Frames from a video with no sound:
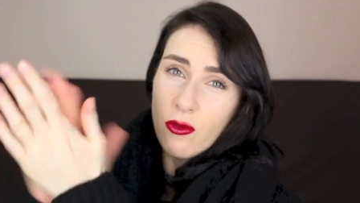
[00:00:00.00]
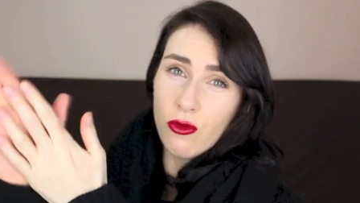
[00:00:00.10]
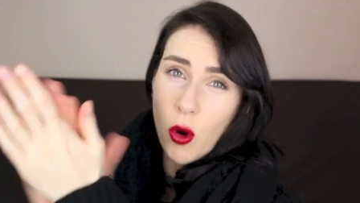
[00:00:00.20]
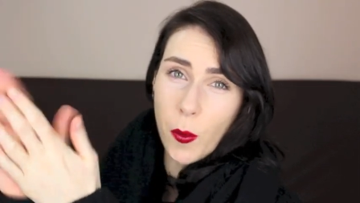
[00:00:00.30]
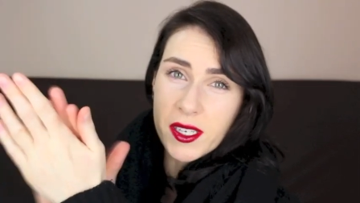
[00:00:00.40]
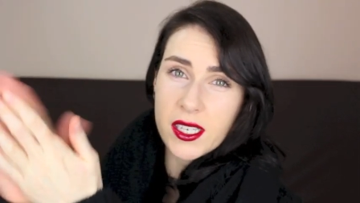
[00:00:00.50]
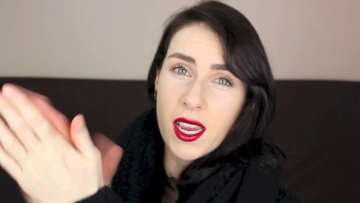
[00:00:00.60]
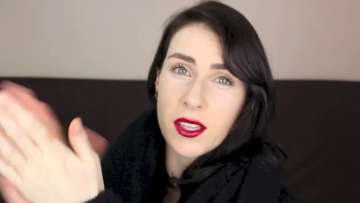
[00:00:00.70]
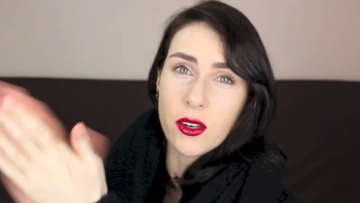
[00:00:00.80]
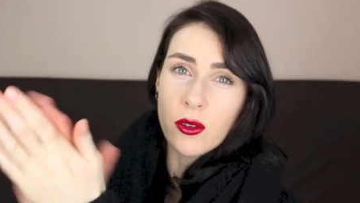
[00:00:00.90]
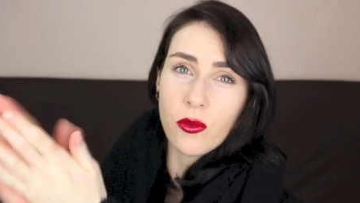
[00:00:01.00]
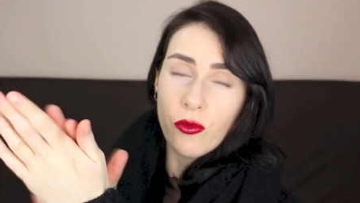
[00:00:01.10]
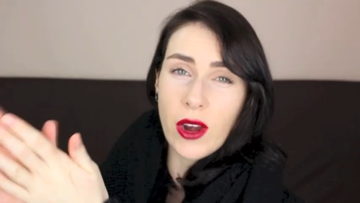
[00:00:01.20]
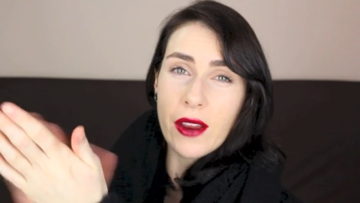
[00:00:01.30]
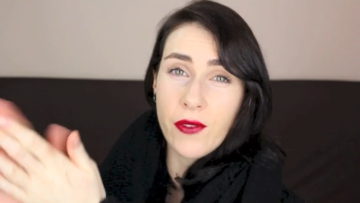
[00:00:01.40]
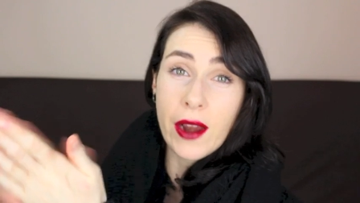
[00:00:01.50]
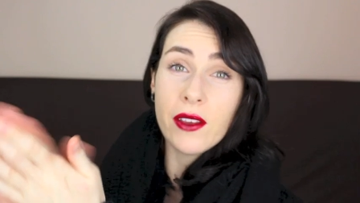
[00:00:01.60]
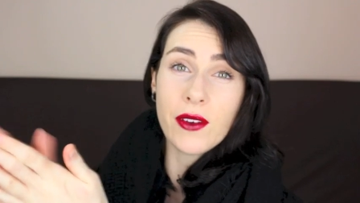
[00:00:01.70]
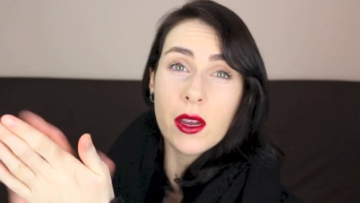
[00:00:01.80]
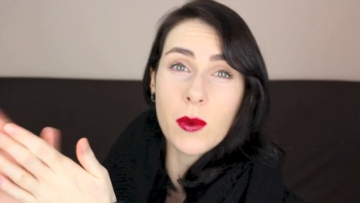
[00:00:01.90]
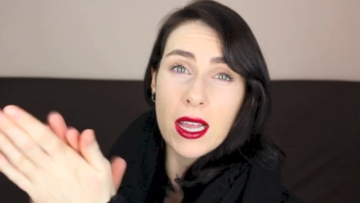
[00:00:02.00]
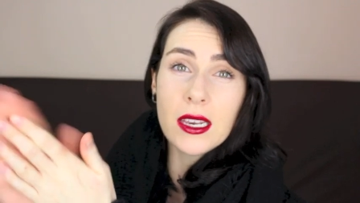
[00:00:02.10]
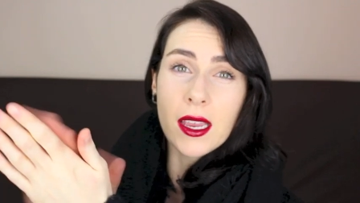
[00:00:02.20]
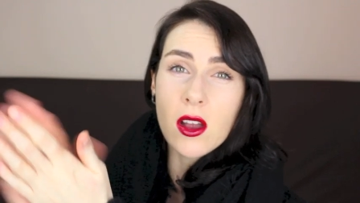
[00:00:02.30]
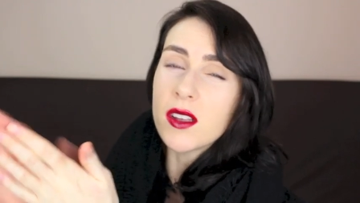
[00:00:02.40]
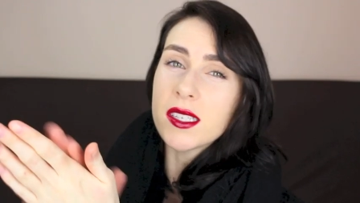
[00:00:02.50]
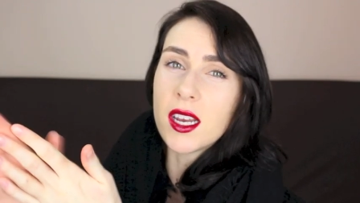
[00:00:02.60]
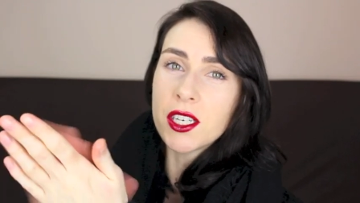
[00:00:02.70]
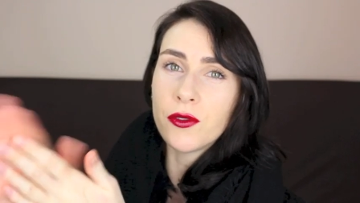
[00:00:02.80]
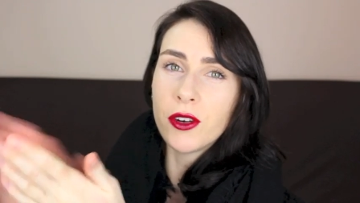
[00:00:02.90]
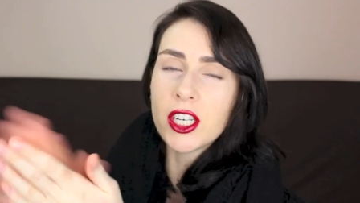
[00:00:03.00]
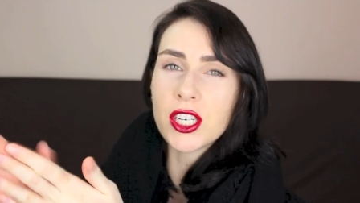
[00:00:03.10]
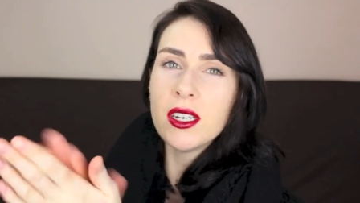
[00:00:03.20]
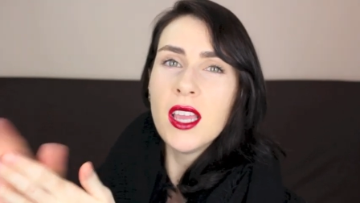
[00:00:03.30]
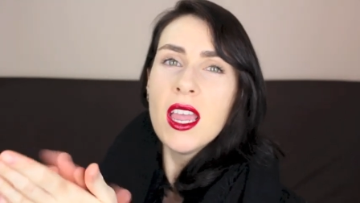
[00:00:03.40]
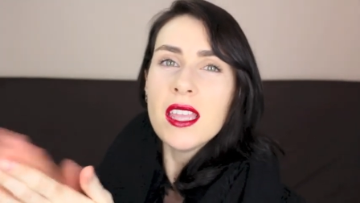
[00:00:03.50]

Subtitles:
rub it together very, very well, like cause a lot of friction,